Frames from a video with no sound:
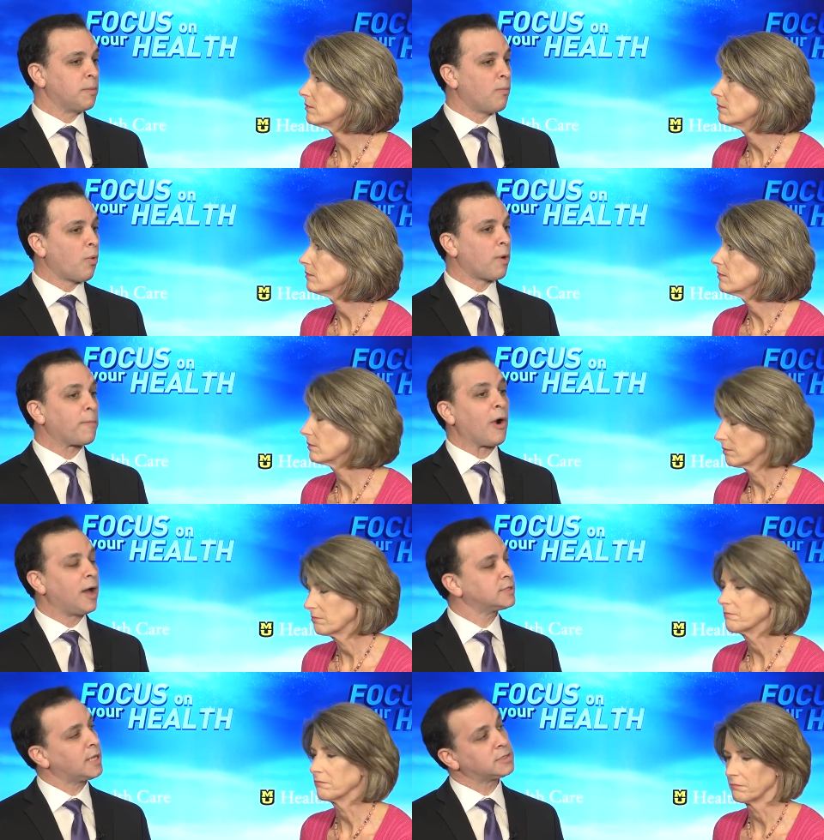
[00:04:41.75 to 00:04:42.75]
Speaker 1: more
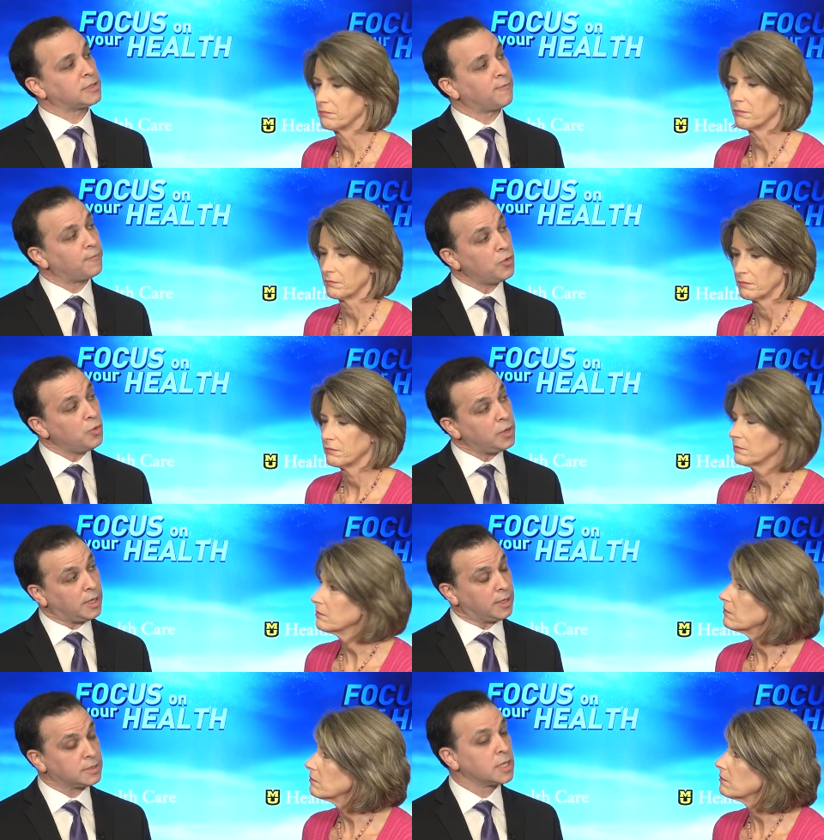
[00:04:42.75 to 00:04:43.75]
processed a food
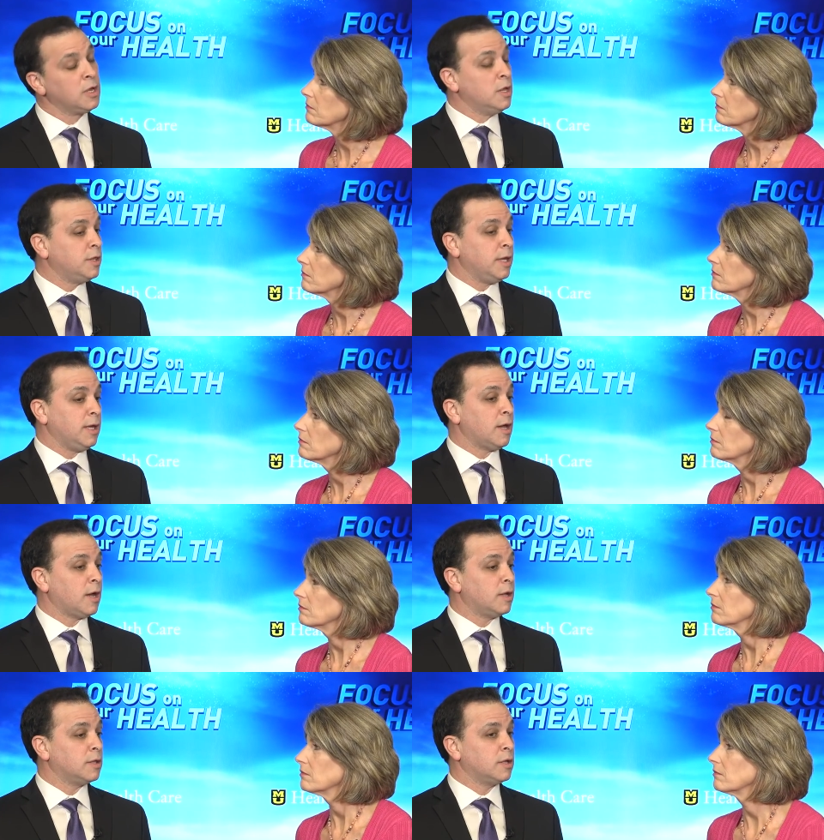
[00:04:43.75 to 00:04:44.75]
is, the, uh,
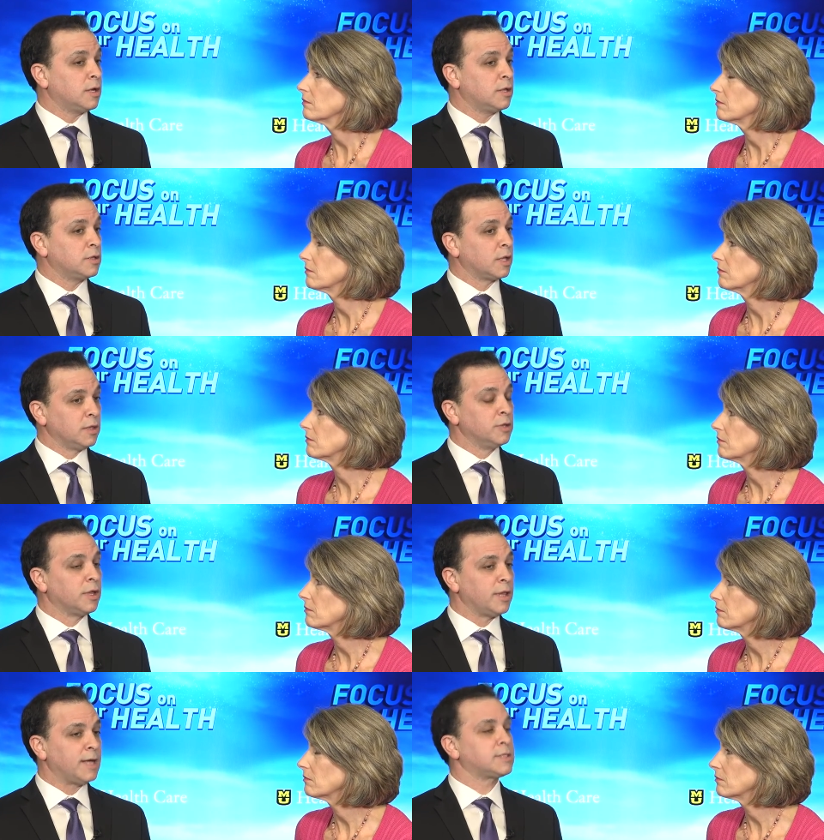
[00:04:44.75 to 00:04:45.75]
uh the,
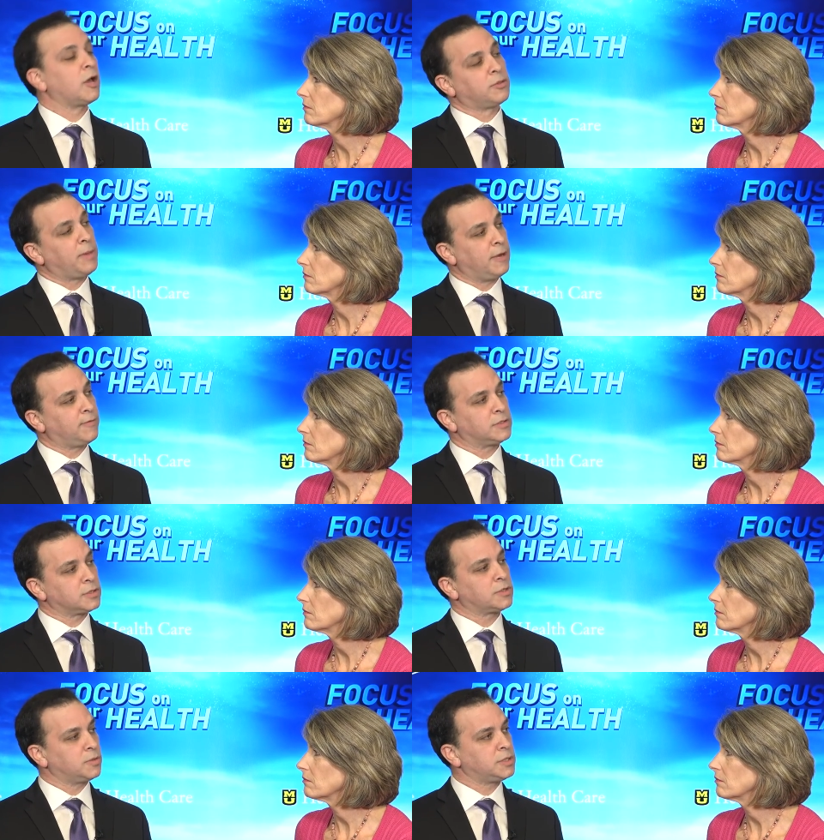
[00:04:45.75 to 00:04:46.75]
the less health benefits
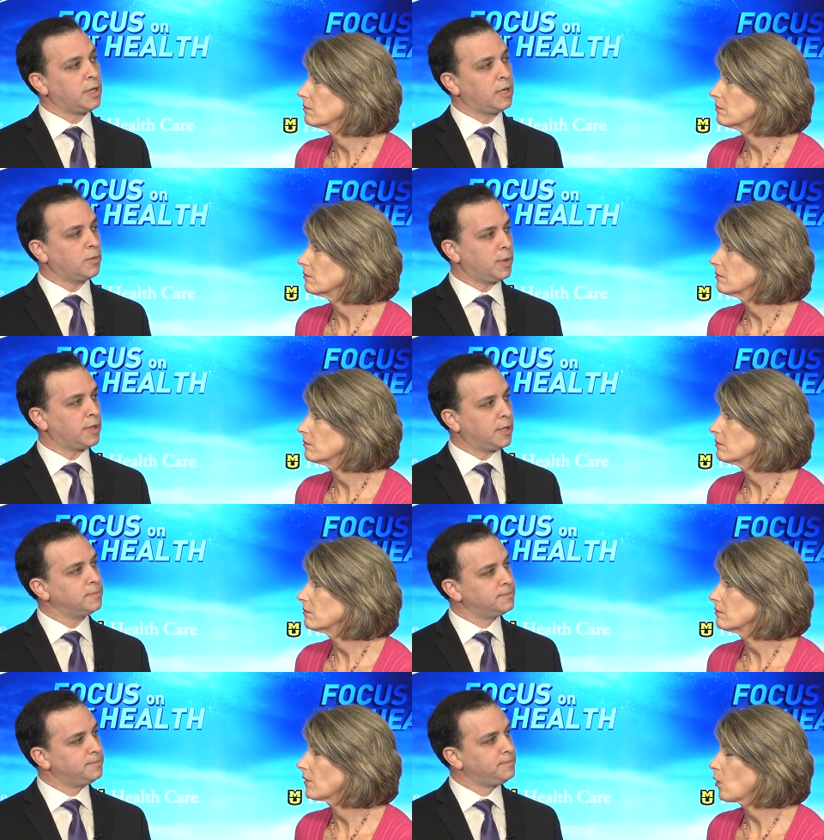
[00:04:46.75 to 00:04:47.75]
associated with it.
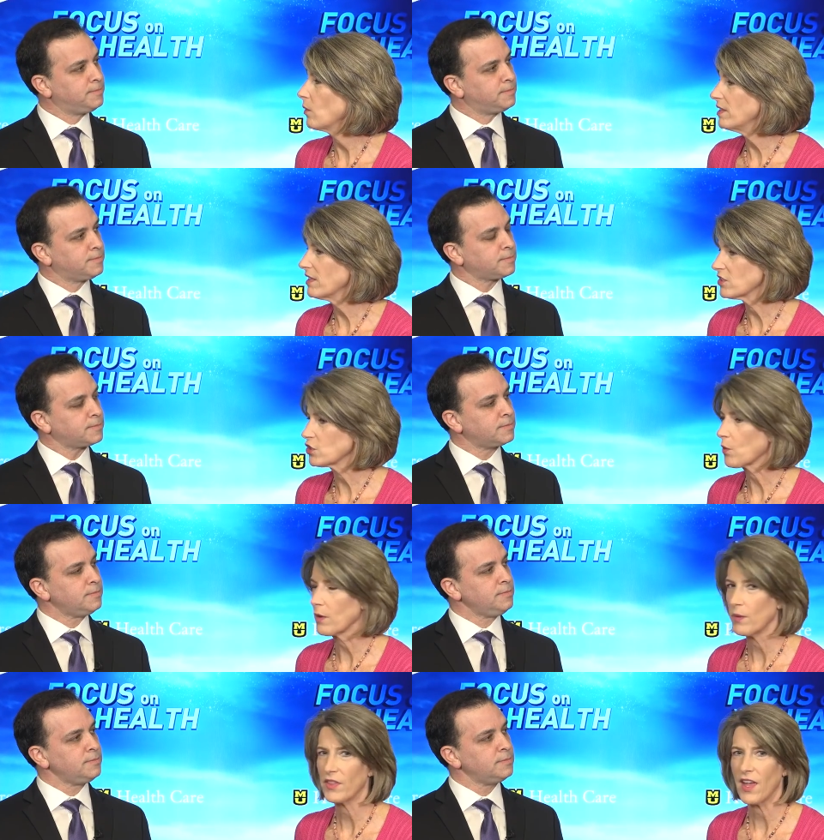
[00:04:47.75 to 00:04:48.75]
Speaker 2: We did a
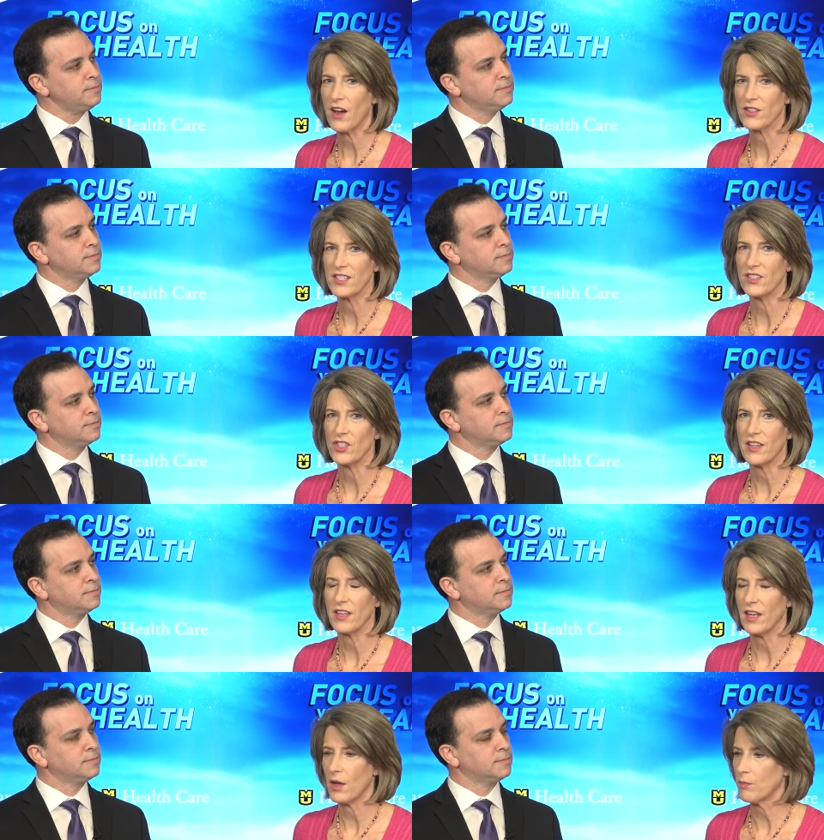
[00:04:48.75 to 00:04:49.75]
story with KRCG
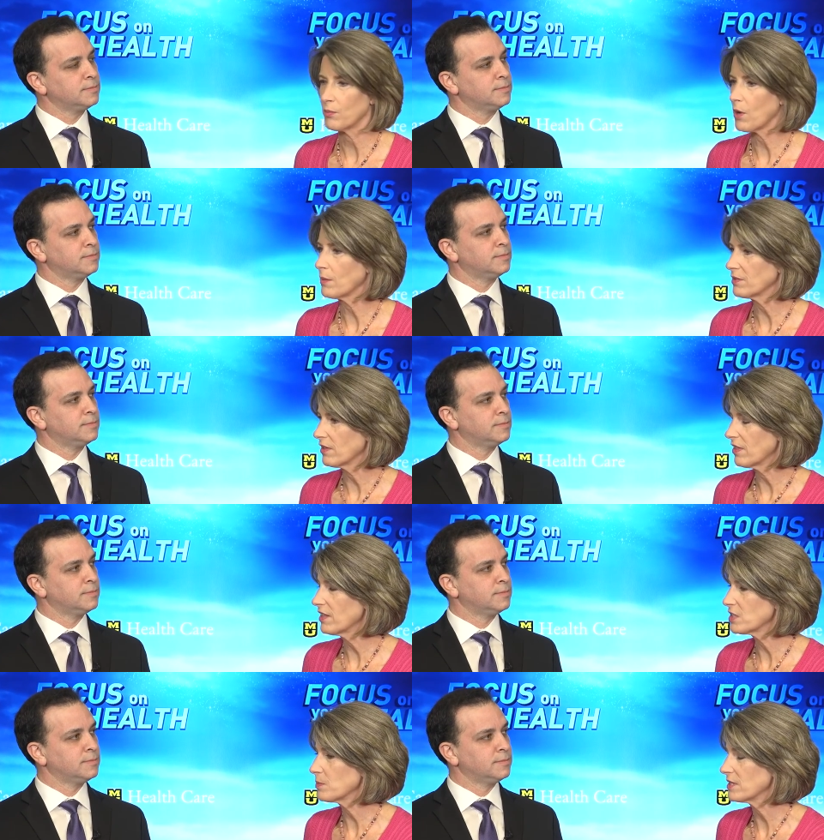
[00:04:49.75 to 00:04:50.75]
that uh, prompted
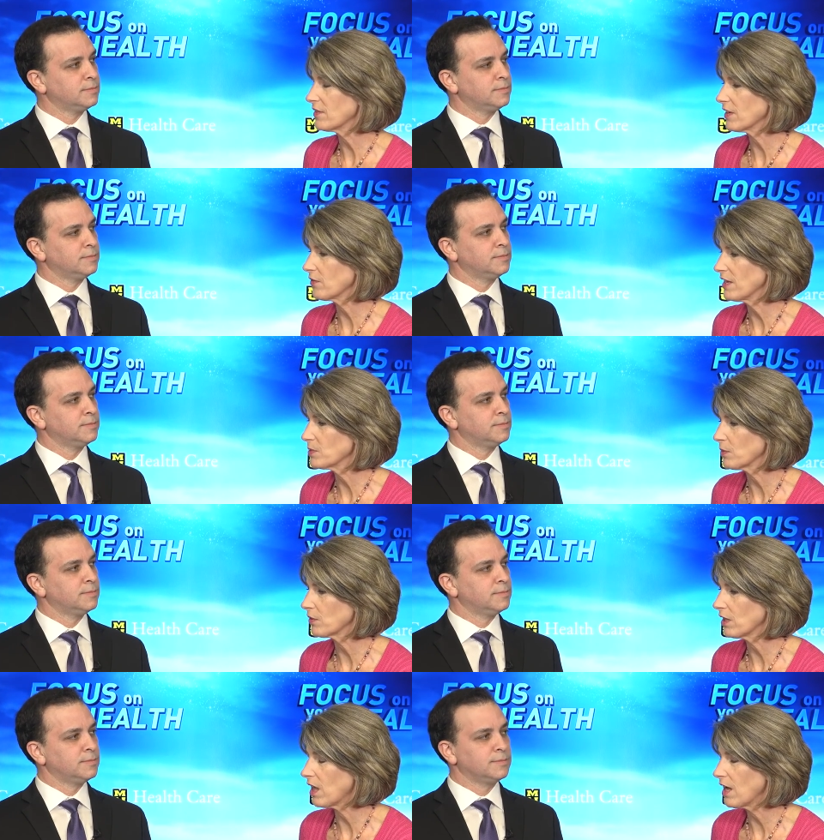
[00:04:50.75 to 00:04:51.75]
this specific
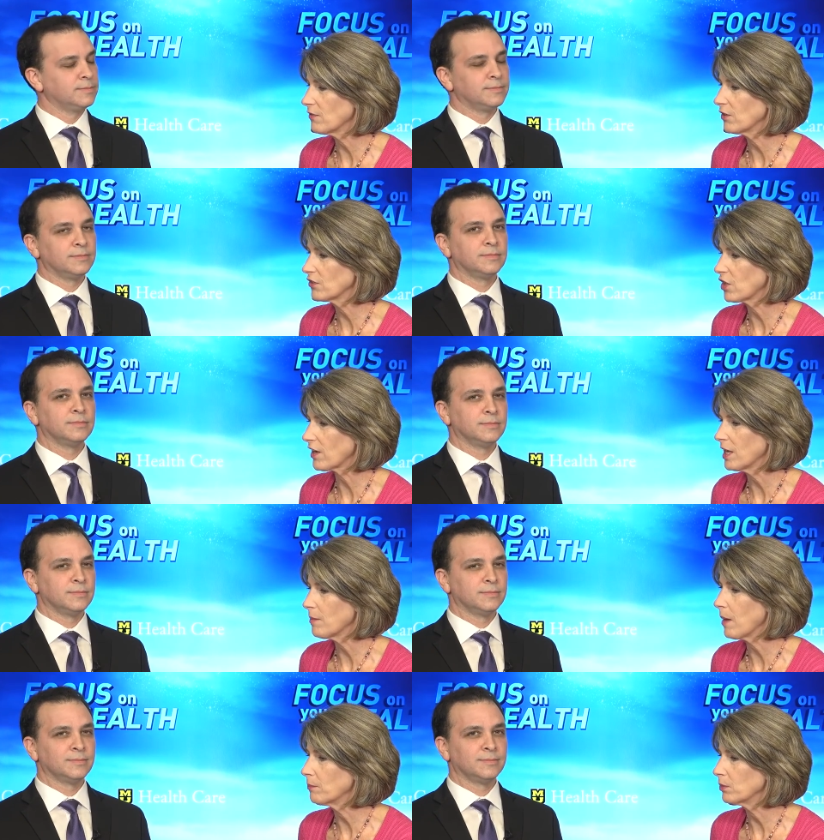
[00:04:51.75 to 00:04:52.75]
Facebook Live talking
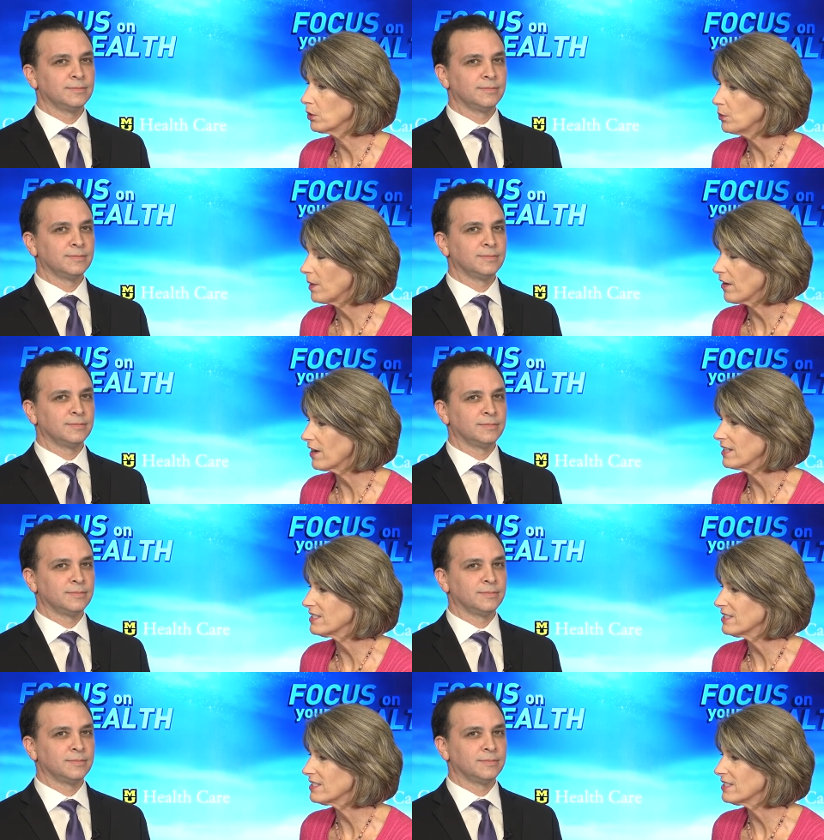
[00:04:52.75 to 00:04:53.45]
about blueberries